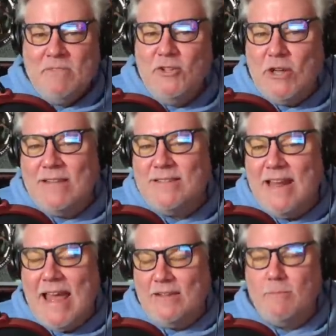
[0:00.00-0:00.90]

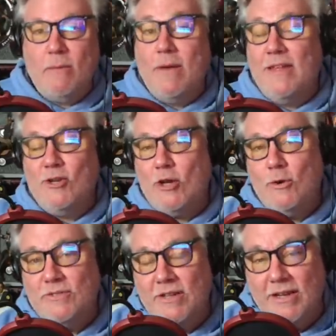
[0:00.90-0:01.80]
Jason S., by the way, that
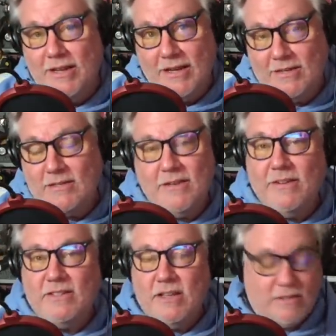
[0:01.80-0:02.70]
show is, it doesn't even
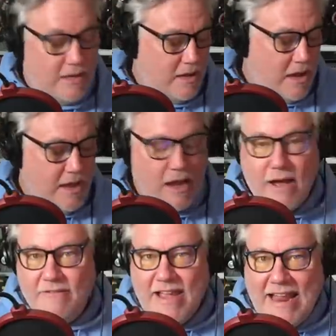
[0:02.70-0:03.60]
exist. I've
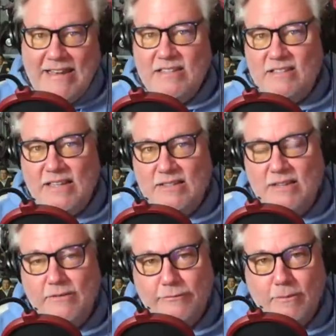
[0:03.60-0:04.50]

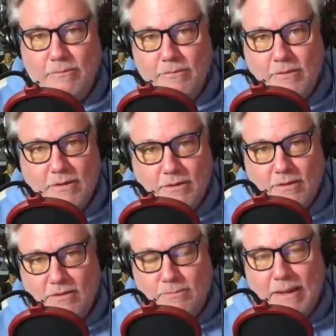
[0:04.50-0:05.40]
86'd it from
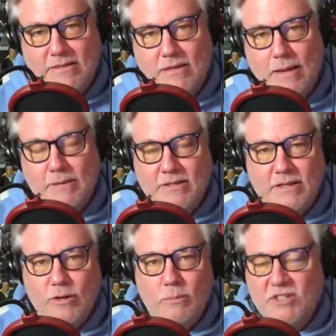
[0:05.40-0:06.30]
the space-time
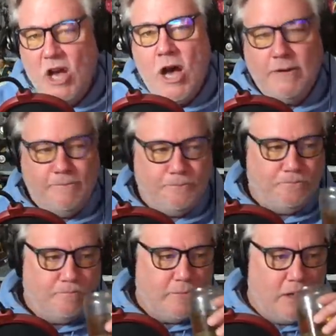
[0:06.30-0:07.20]
continuum. It's gone.
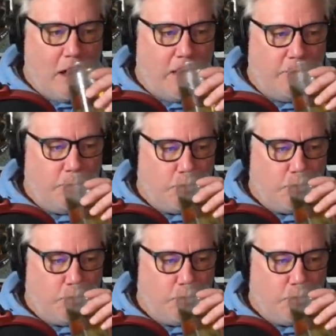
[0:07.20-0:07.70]
Gone.